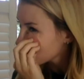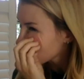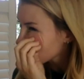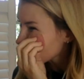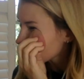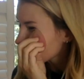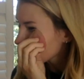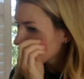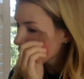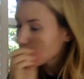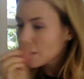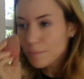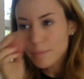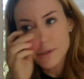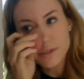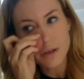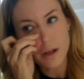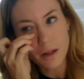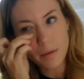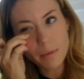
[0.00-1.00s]
And makeup
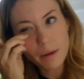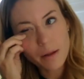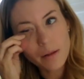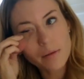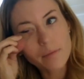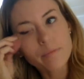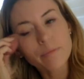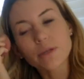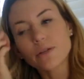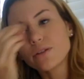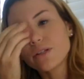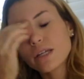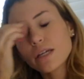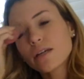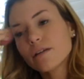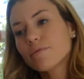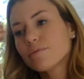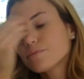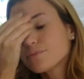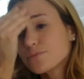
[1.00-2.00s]
is all about
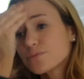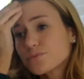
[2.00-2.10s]
building.